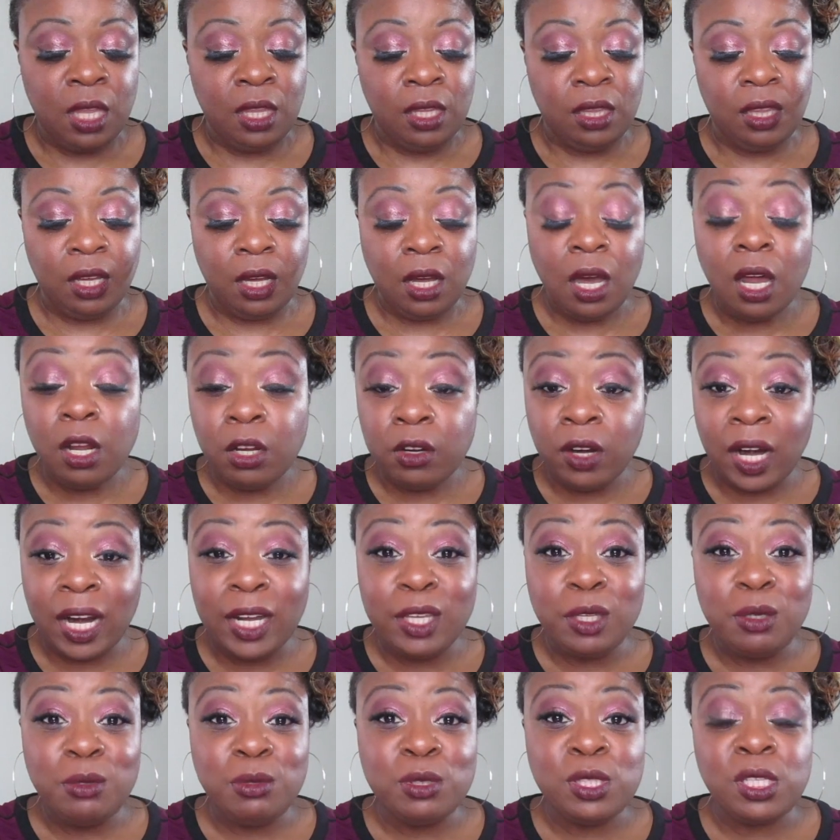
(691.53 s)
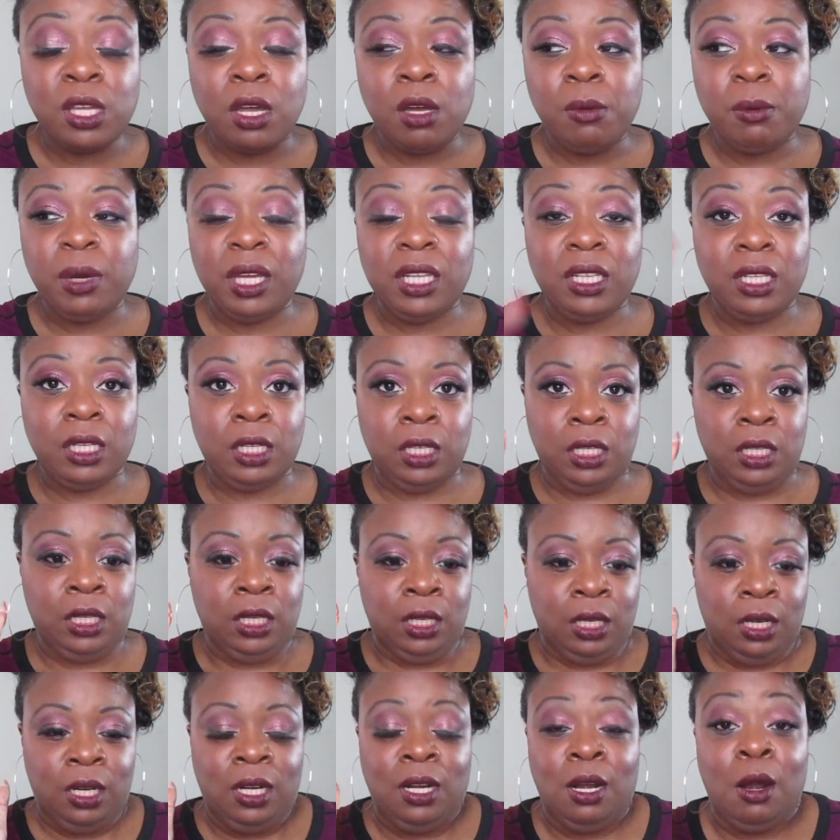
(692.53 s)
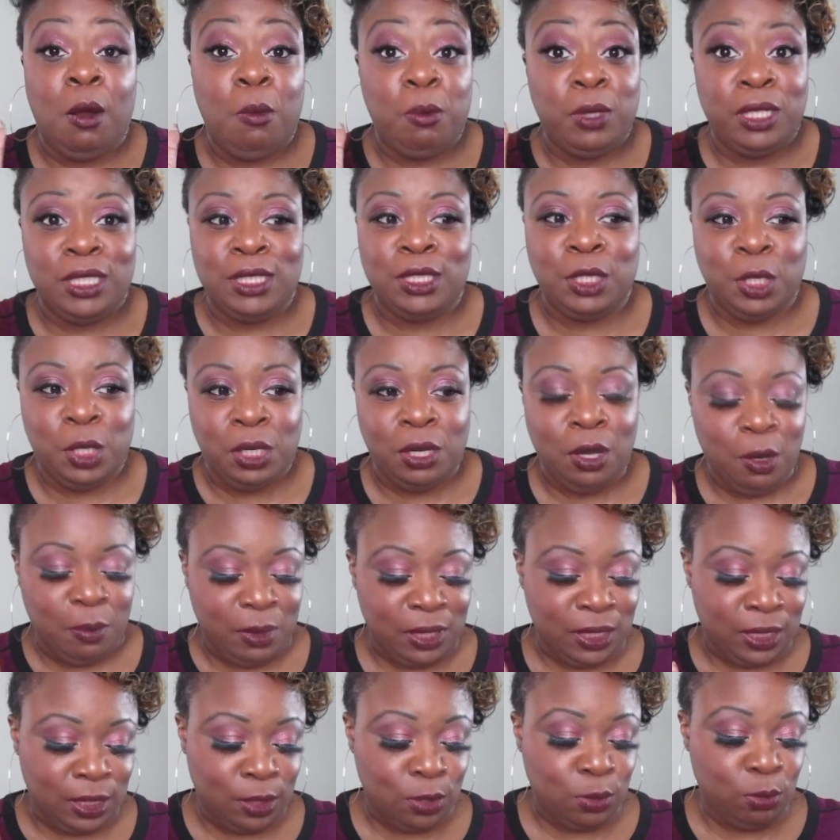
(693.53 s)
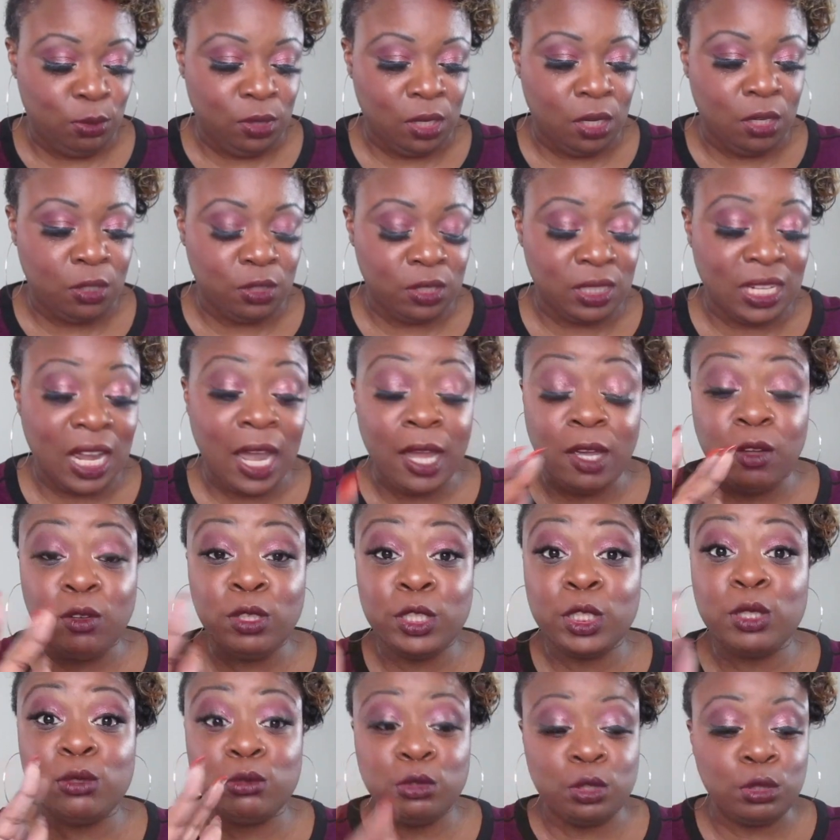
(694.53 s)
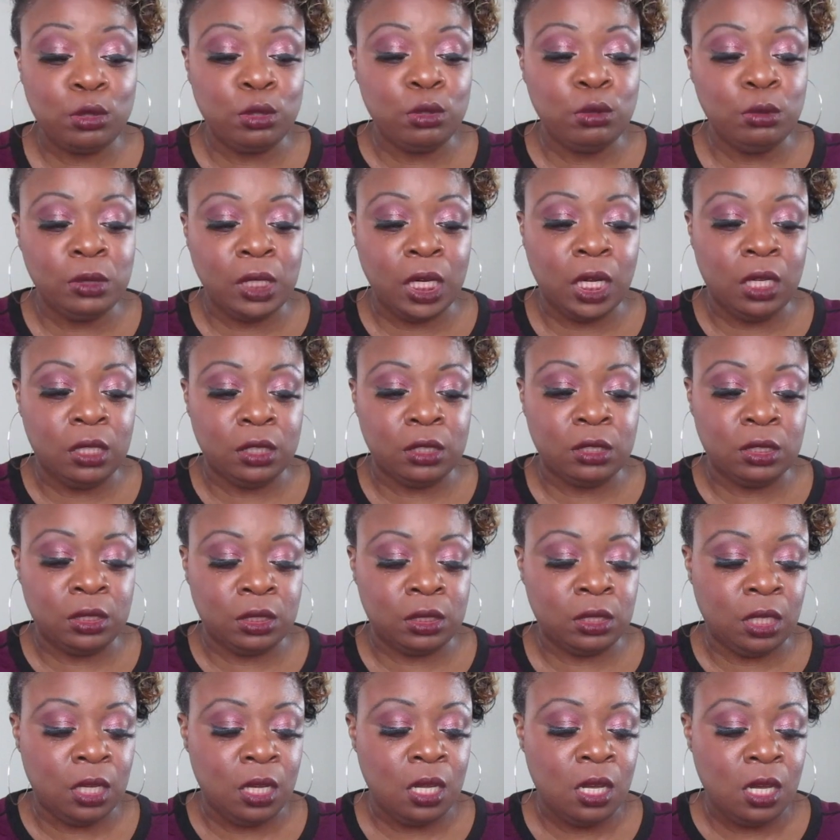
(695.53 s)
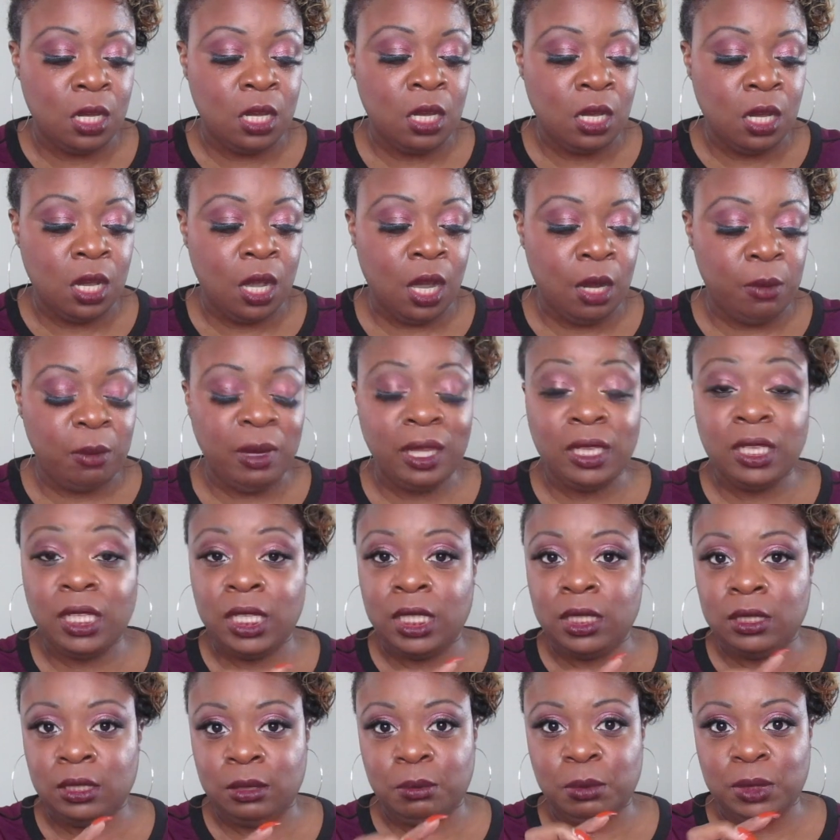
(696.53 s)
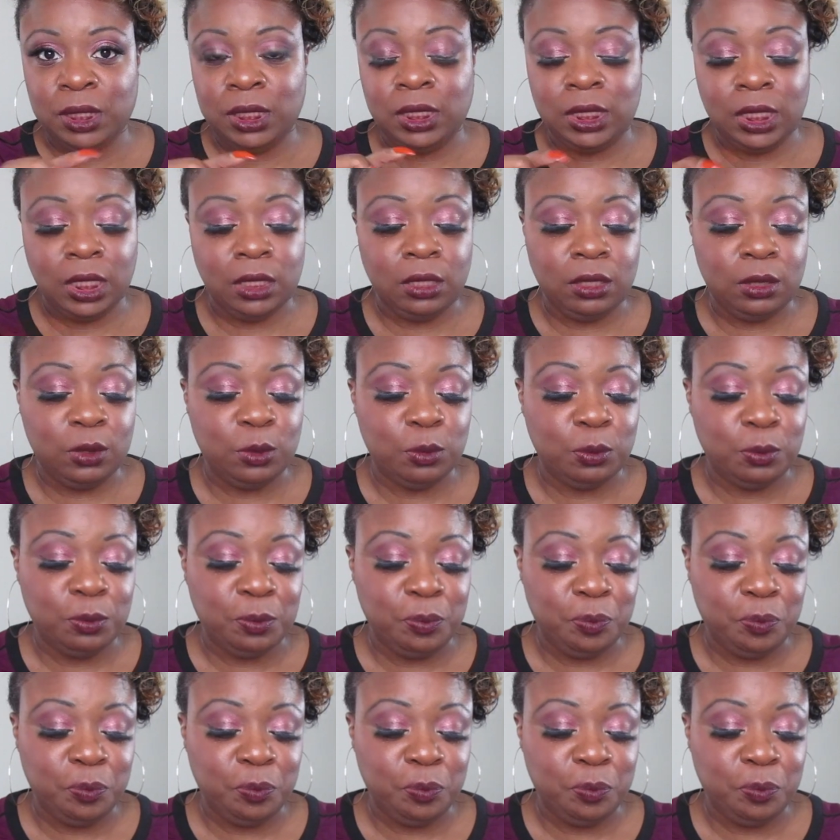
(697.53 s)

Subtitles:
The color I use on my lid, I'm going to tell you about the 2 colors. I only use 2 colors on my lid, and I'm going to tell you.